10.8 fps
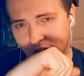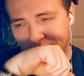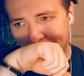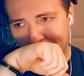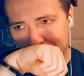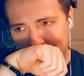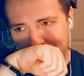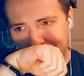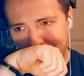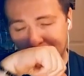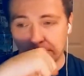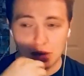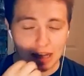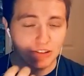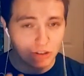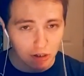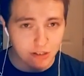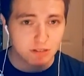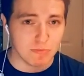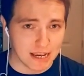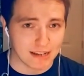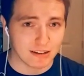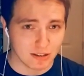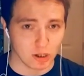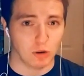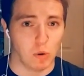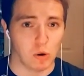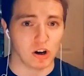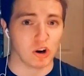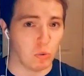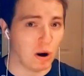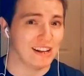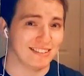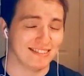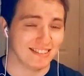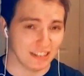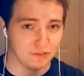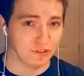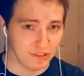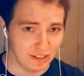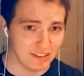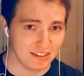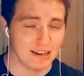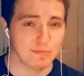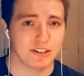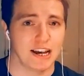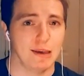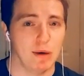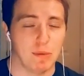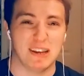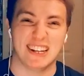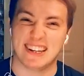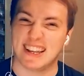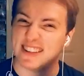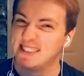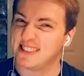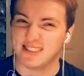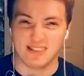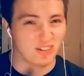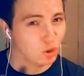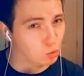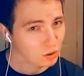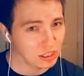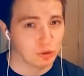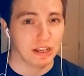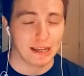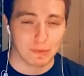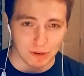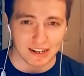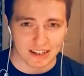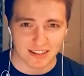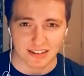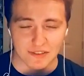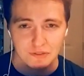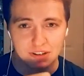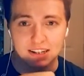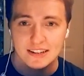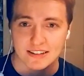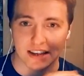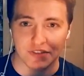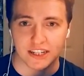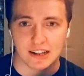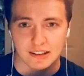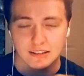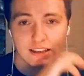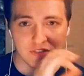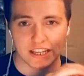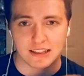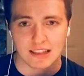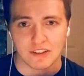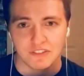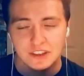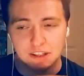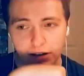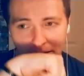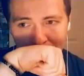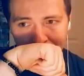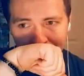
woody vibe, it, it does make Star quite different at the same time. I mean, it isn't totally unique, but it is different and it's giving it, giving it that feel.